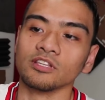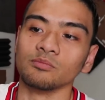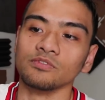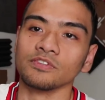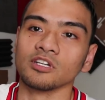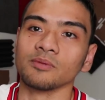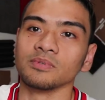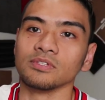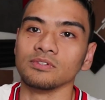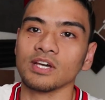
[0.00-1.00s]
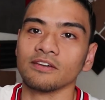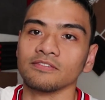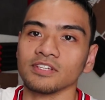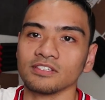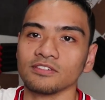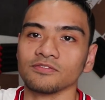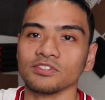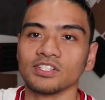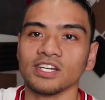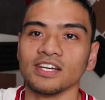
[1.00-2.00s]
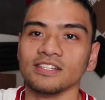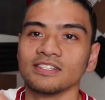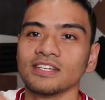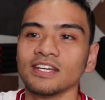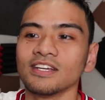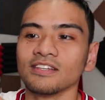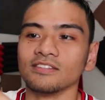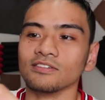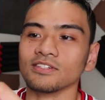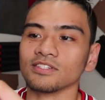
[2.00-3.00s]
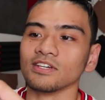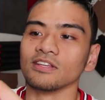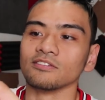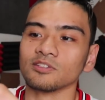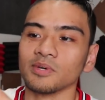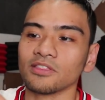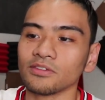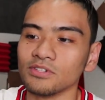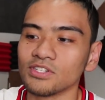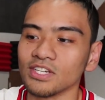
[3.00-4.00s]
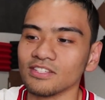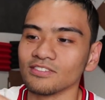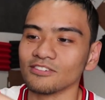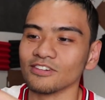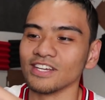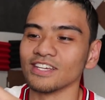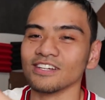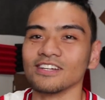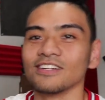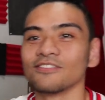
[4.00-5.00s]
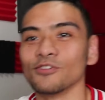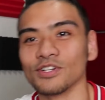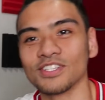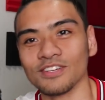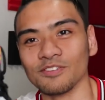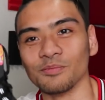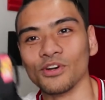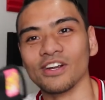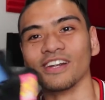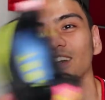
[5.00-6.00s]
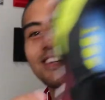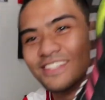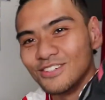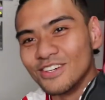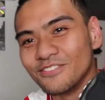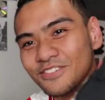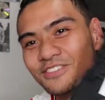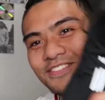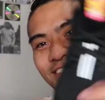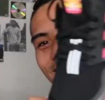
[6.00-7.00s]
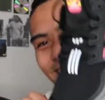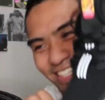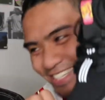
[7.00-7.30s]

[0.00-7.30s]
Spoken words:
and then moving up, and you have like different shades. There's about three shades of gray here. 47 more, you get 50.